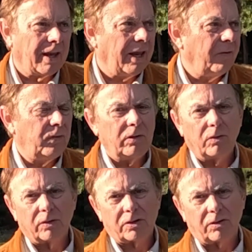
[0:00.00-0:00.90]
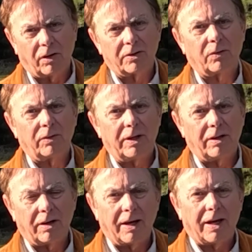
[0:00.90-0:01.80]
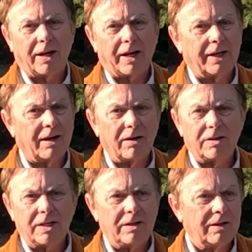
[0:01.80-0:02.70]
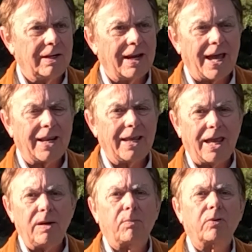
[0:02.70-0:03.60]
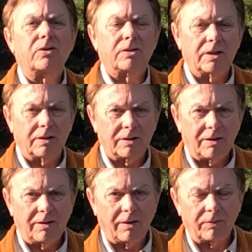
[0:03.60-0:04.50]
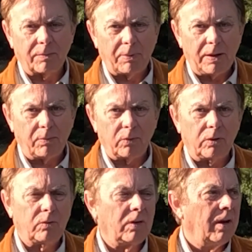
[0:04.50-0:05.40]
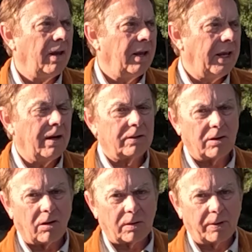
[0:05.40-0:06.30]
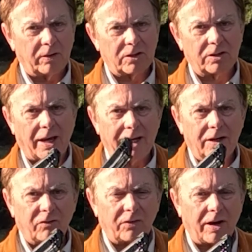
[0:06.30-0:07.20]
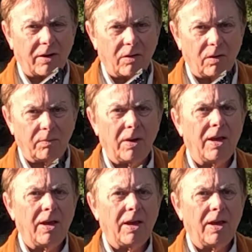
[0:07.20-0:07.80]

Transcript: If you do a search on the internet, I guarantee you 98% of the people you hear talk about sighting a firearm,